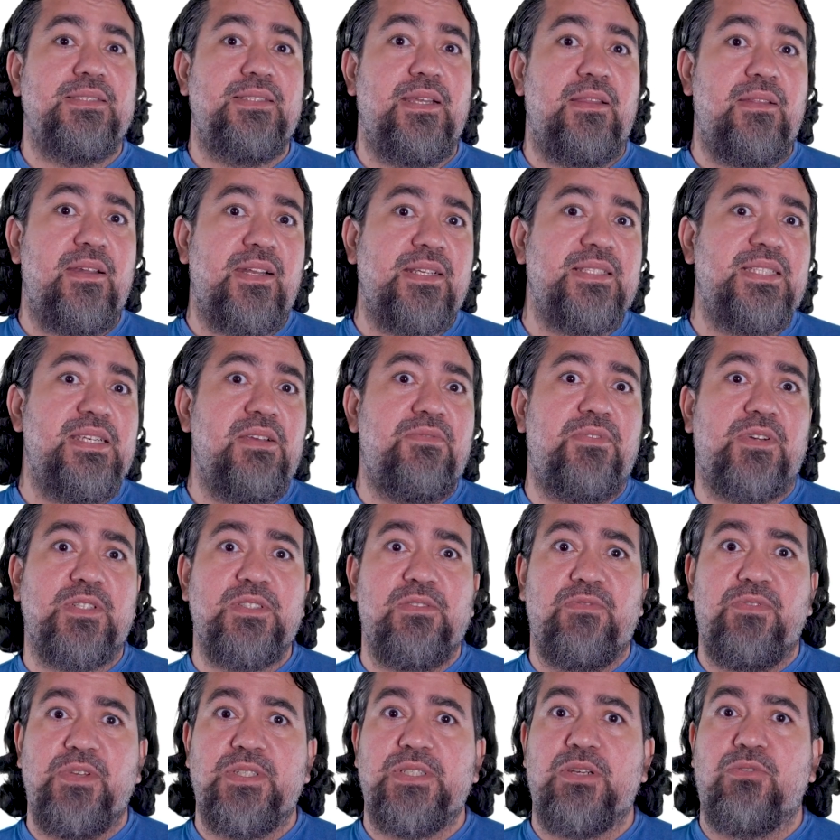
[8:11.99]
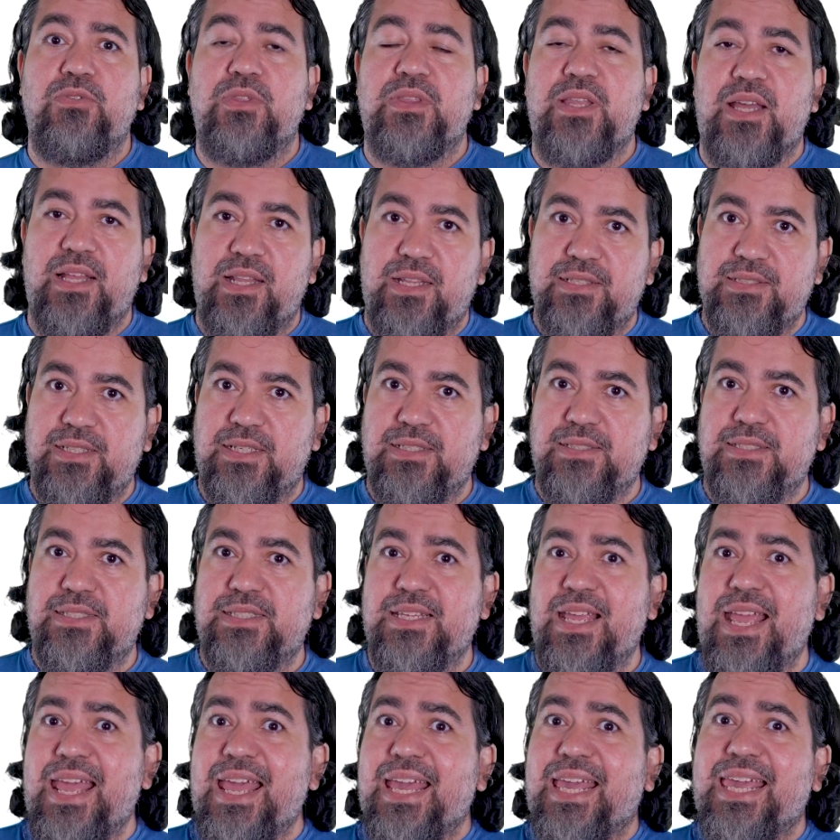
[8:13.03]
Generative artificial
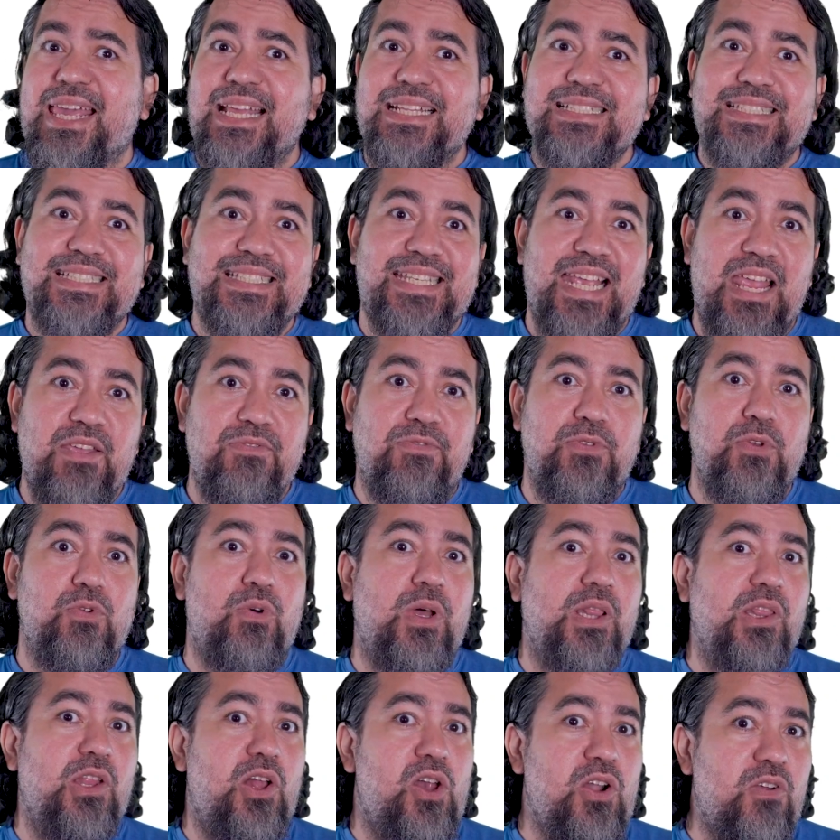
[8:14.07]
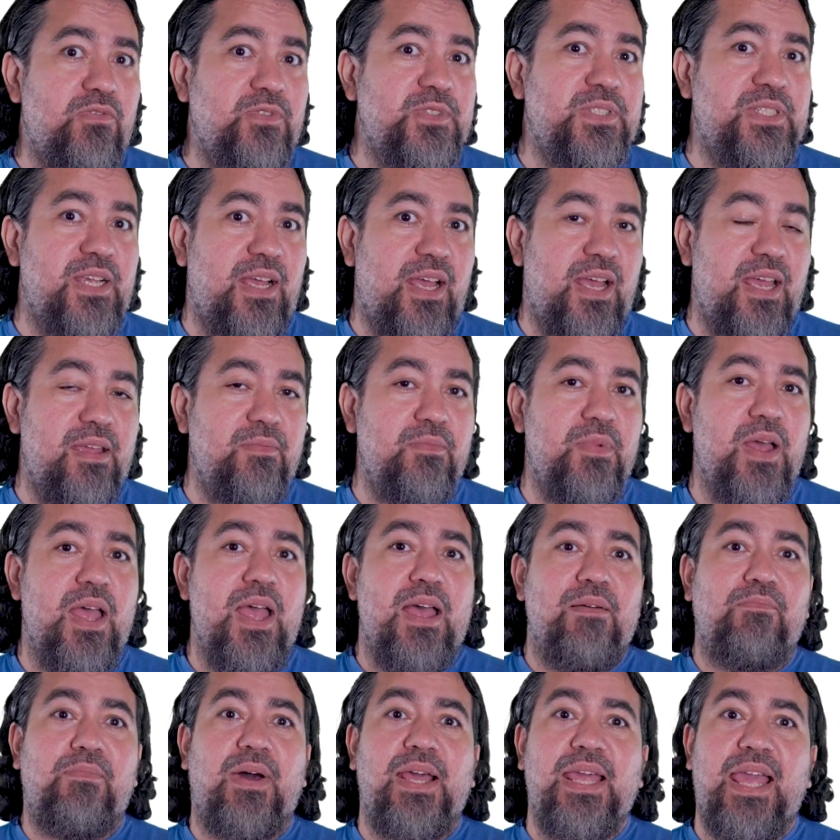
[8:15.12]
intelligence can save you a lot of time
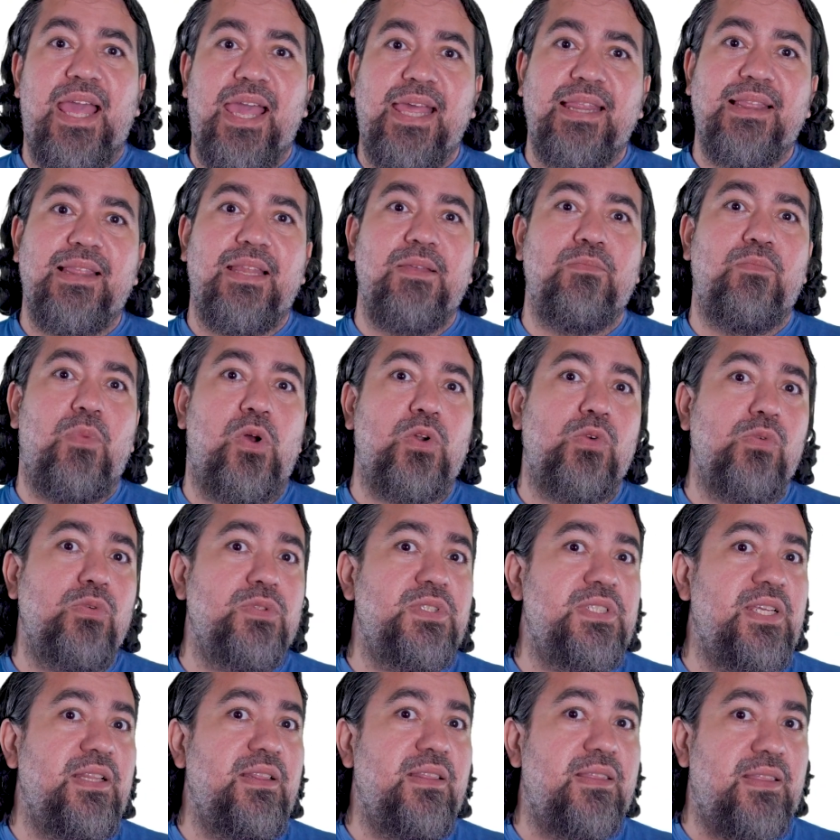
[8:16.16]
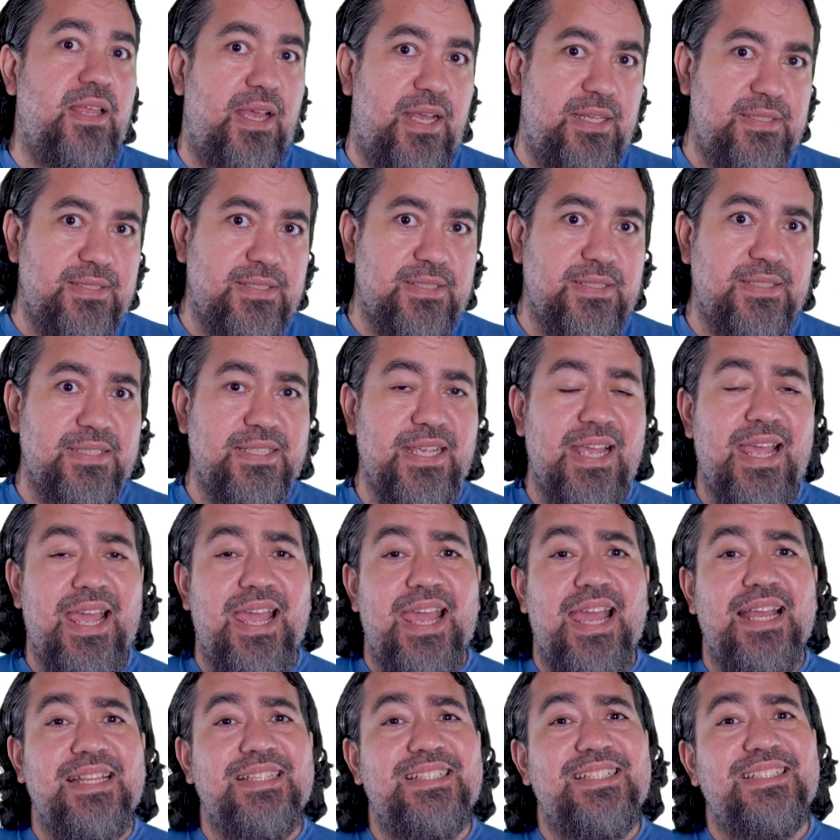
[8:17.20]
by handling more routine tasks,
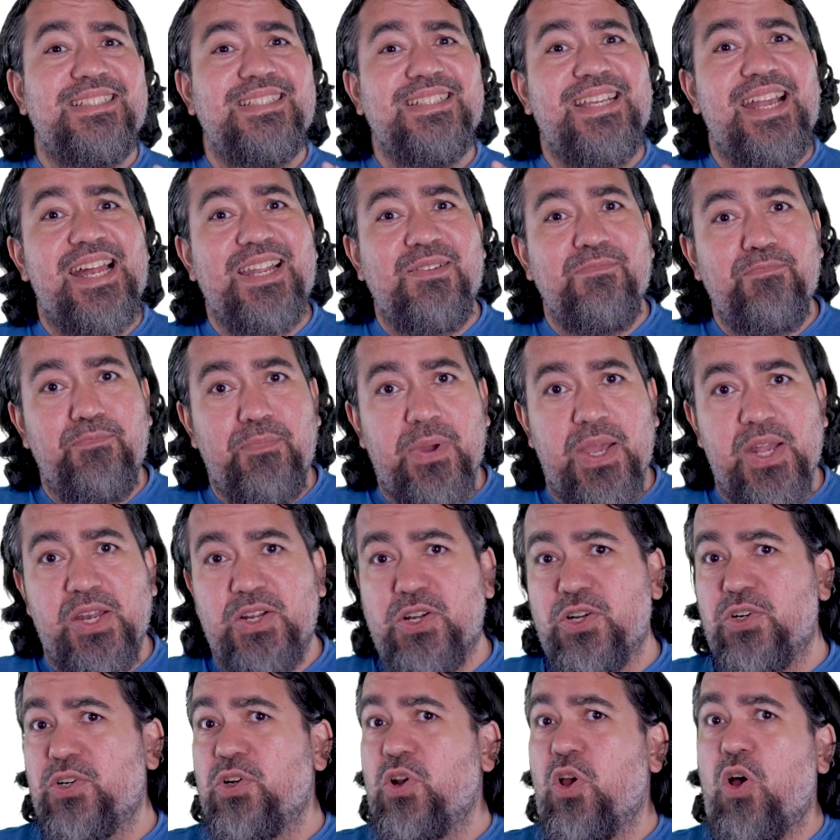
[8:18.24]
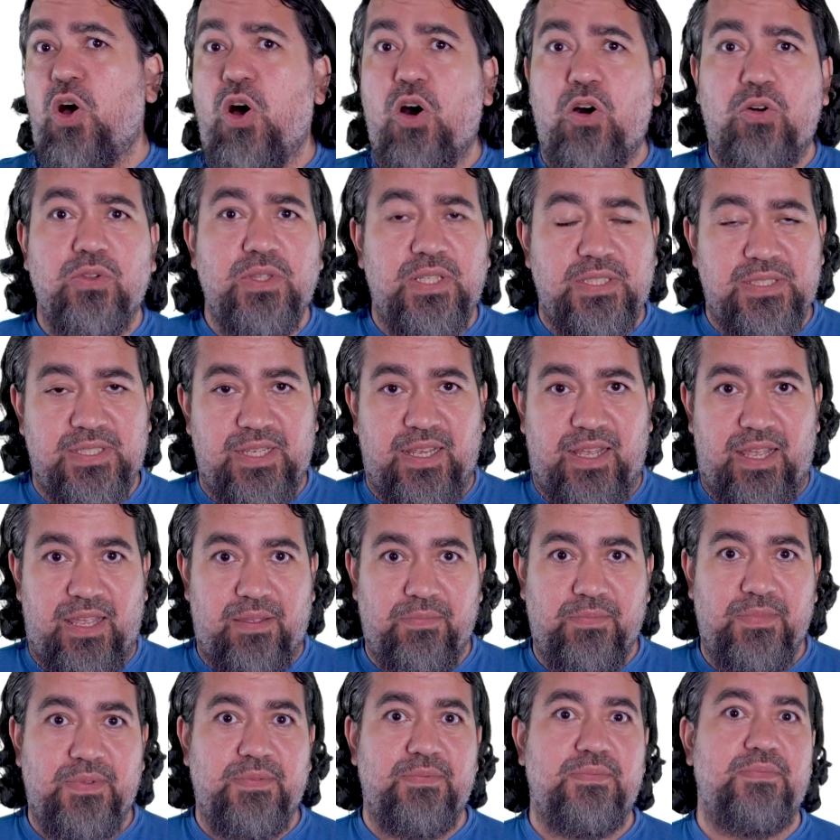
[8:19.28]
and it's getting better all the
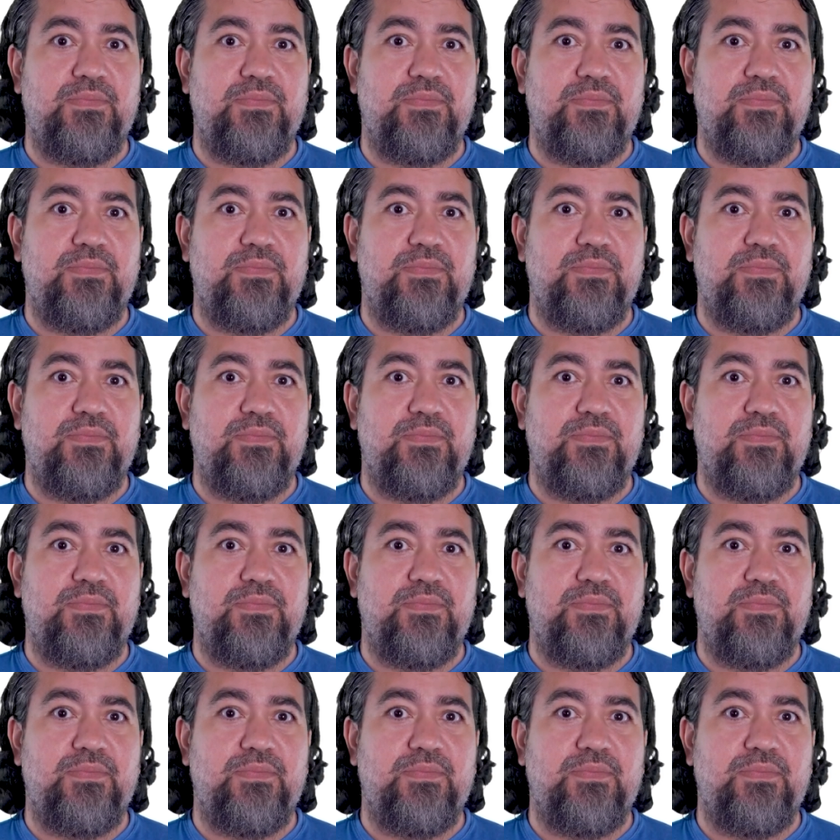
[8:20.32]
time.